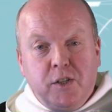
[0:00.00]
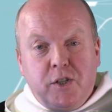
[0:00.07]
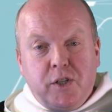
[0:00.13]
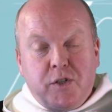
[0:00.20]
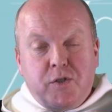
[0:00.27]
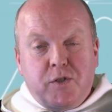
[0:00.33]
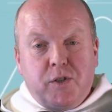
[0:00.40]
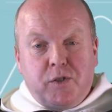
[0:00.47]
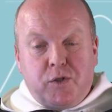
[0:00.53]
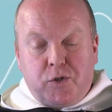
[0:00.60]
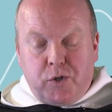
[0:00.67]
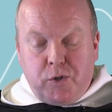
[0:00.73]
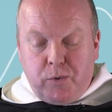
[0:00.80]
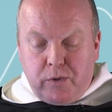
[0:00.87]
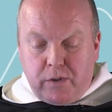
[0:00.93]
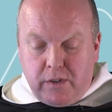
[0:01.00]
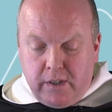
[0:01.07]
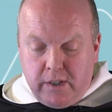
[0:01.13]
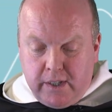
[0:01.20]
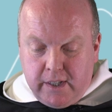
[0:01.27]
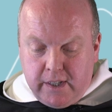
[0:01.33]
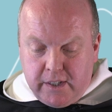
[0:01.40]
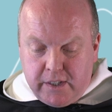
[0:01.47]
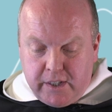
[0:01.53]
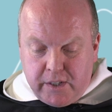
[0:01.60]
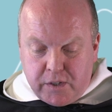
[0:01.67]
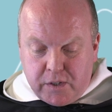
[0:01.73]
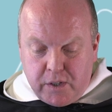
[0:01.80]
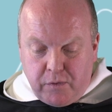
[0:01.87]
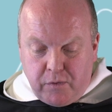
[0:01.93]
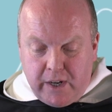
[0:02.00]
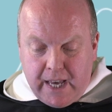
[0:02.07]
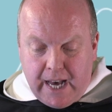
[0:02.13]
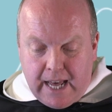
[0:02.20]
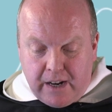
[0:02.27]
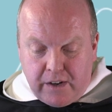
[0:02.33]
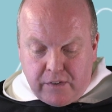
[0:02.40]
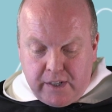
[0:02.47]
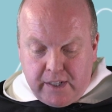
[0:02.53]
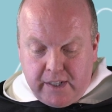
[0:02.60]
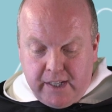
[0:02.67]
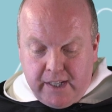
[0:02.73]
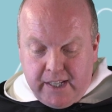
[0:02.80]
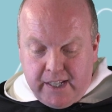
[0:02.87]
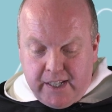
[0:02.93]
this truth this reality,